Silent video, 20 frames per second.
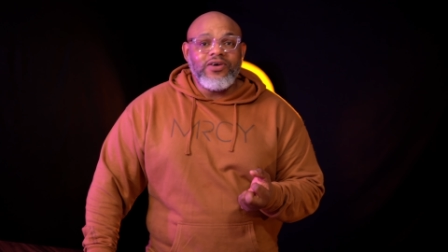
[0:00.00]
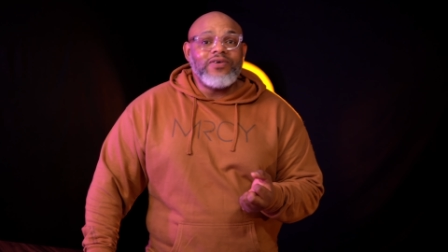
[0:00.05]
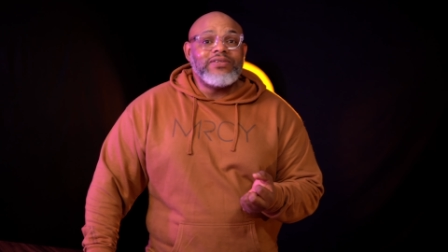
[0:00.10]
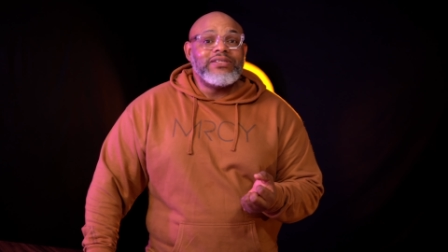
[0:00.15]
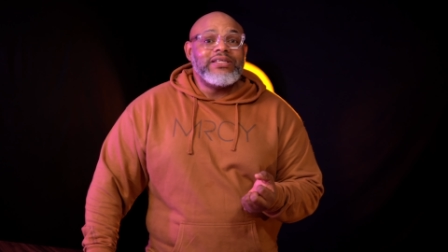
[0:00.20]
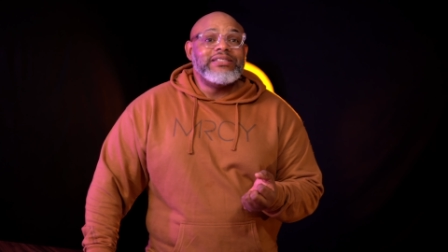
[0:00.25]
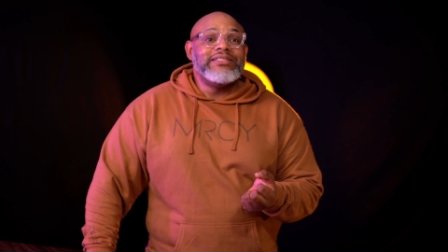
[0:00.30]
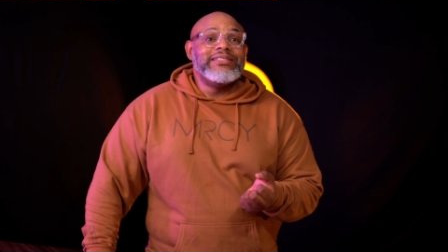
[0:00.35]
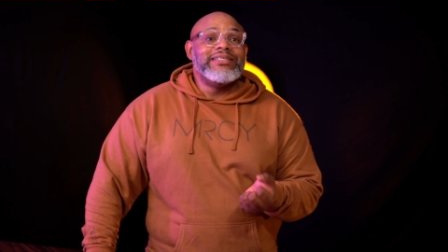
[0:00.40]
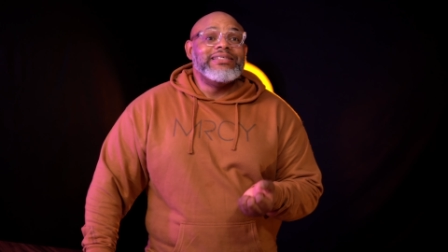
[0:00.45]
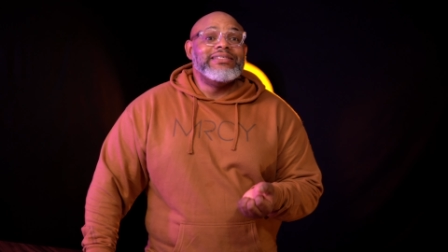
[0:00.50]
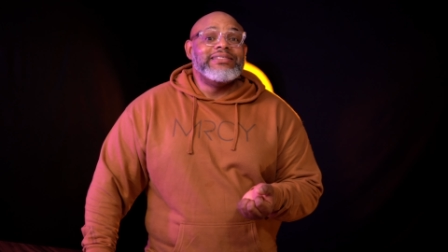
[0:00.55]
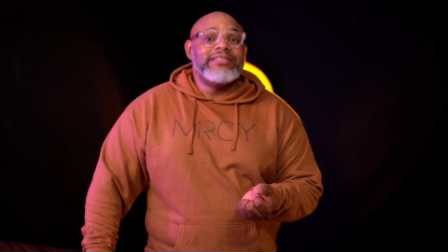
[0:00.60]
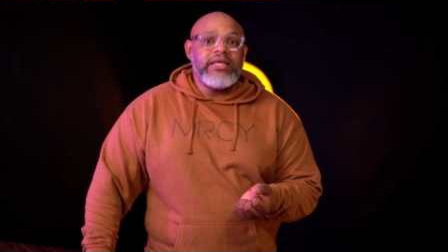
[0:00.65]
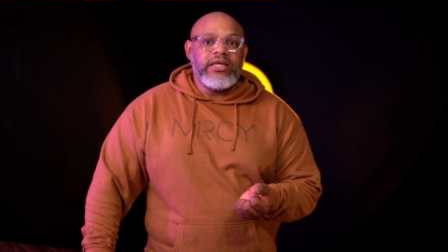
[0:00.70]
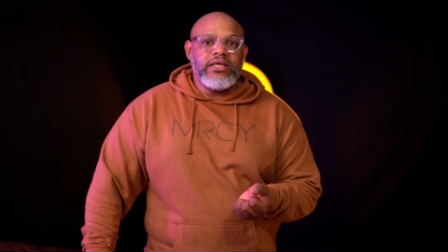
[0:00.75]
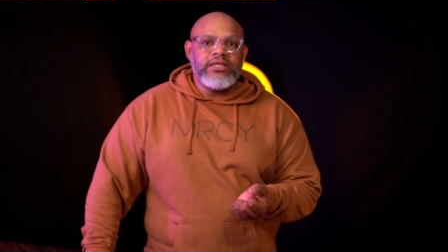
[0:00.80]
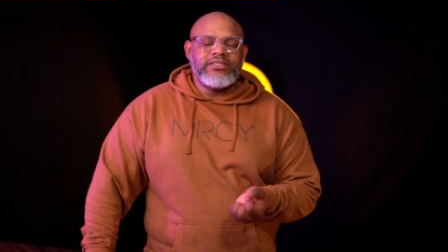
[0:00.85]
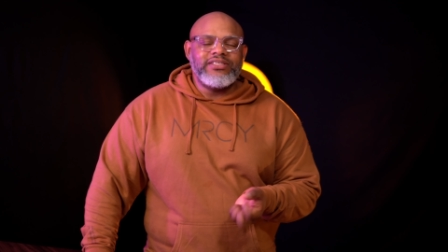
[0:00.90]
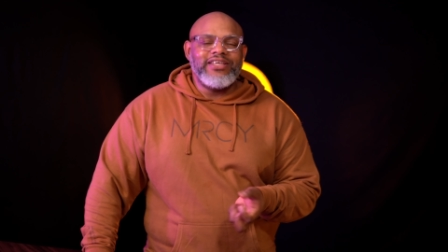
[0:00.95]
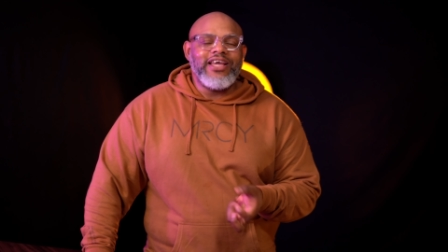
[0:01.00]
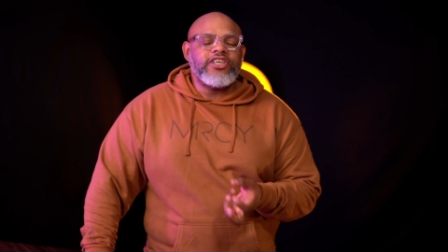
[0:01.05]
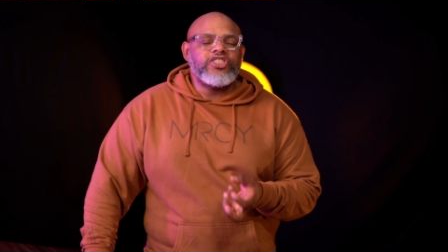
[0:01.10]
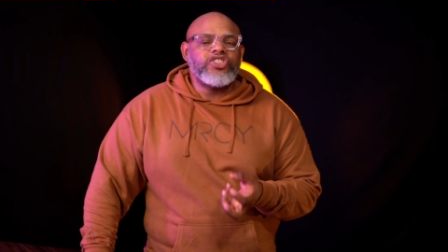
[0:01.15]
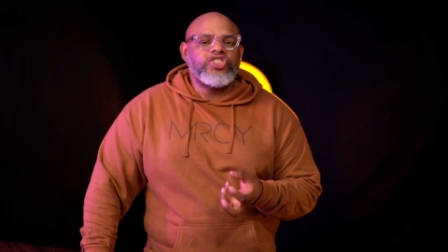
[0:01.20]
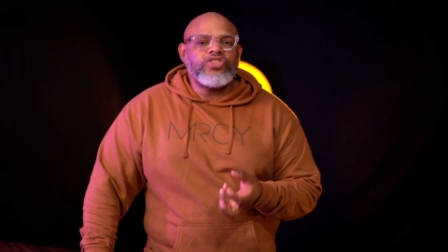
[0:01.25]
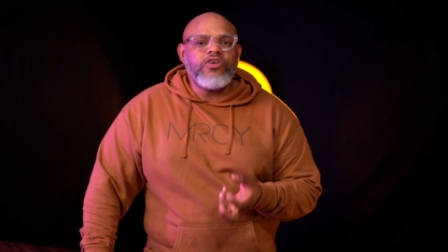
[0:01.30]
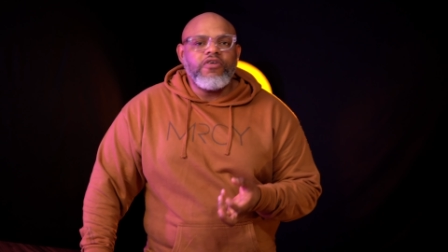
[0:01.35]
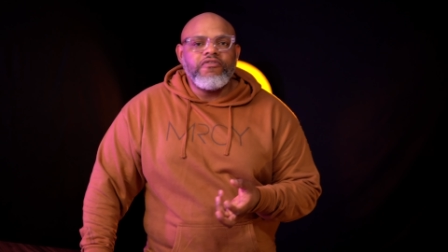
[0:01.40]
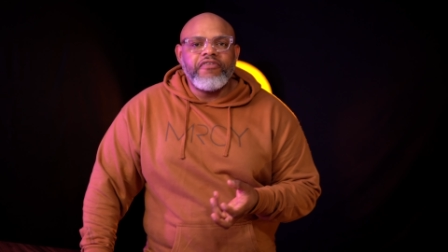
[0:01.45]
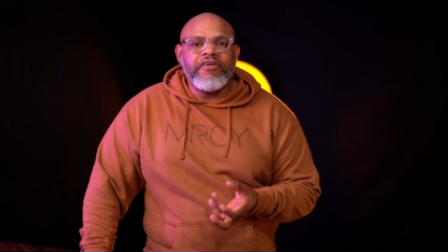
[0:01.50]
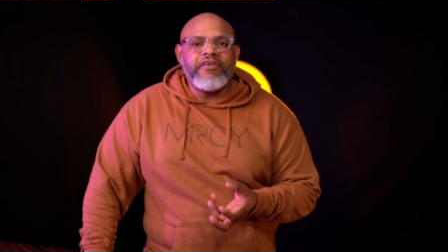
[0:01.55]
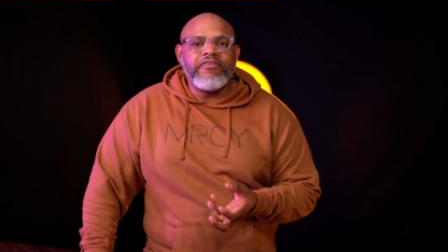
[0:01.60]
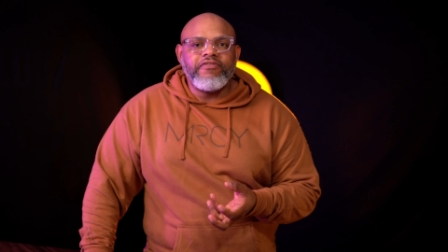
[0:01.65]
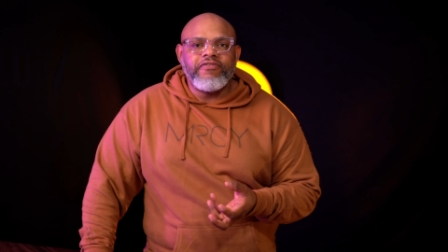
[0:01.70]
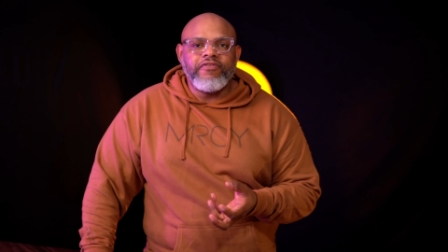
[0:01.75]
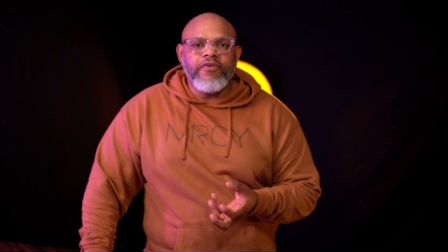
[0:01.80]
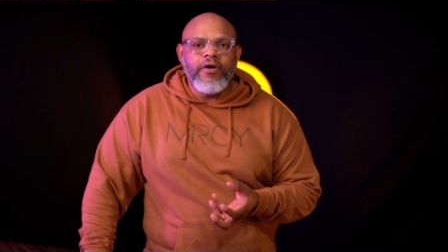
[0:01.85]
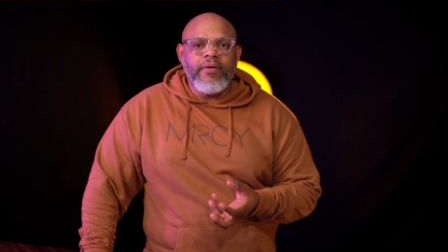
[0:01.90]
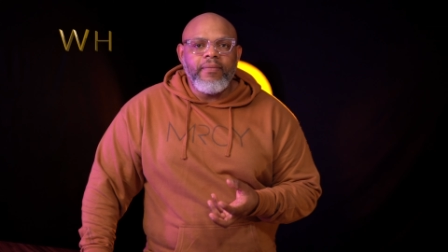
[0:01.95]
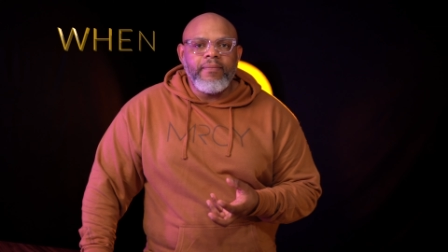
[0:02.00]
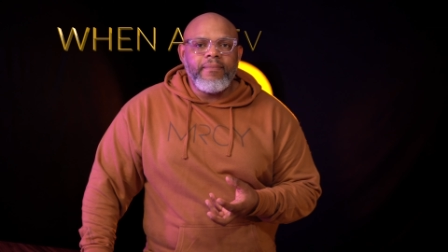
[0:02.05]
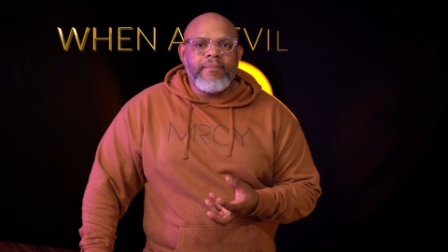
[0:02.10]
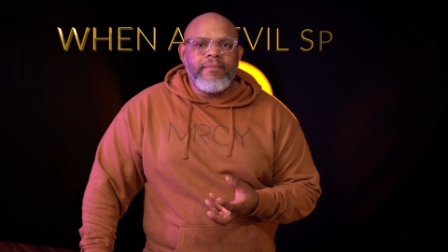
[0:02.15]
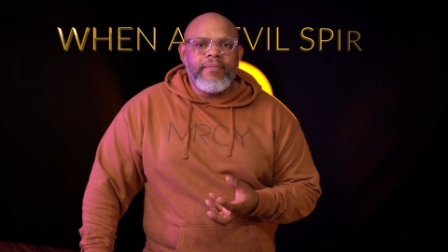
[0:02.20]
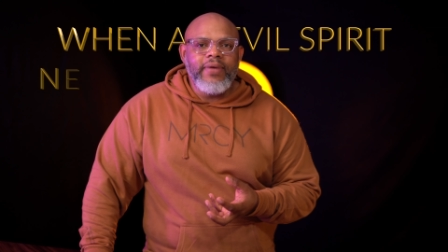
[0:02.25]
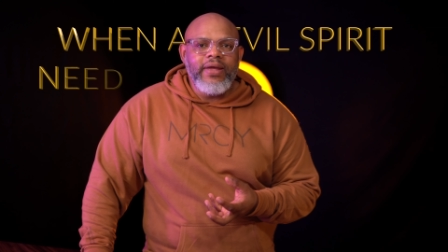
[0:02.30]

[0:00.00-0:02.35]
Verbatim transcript: or the disease they are suffering from